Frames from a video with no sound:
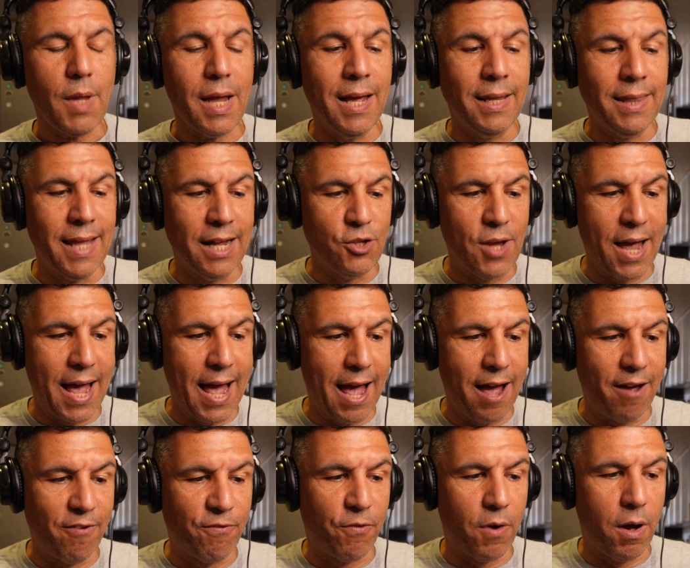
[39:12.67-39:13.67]
And then you
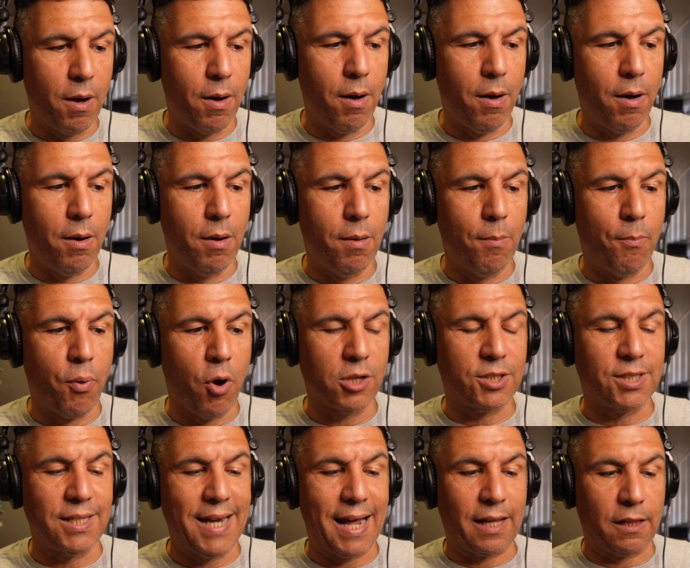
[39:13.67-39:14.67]
have
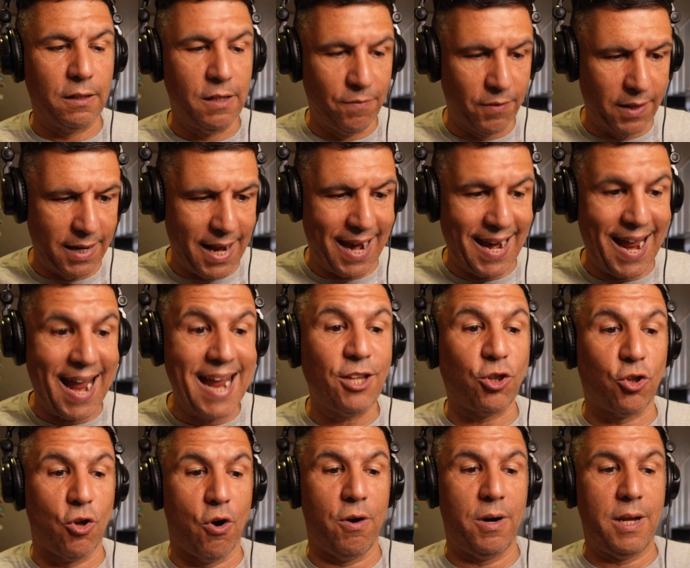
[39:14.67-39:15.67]
Boston at Cleveland at
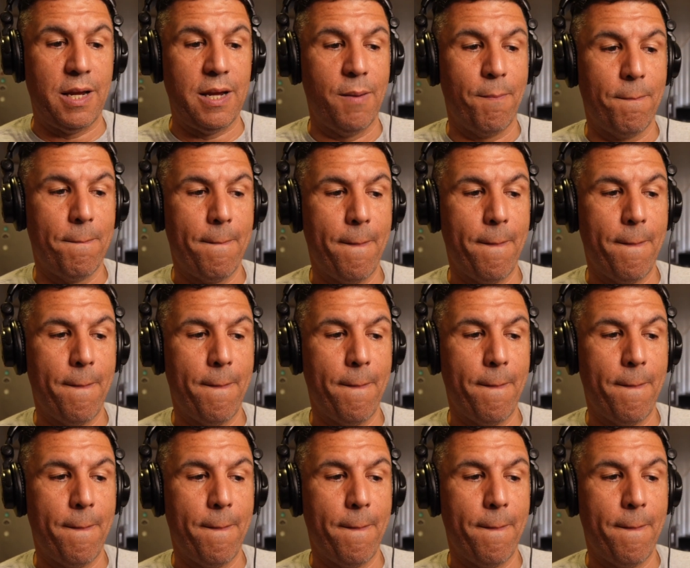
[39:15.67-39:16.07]
eight thirty.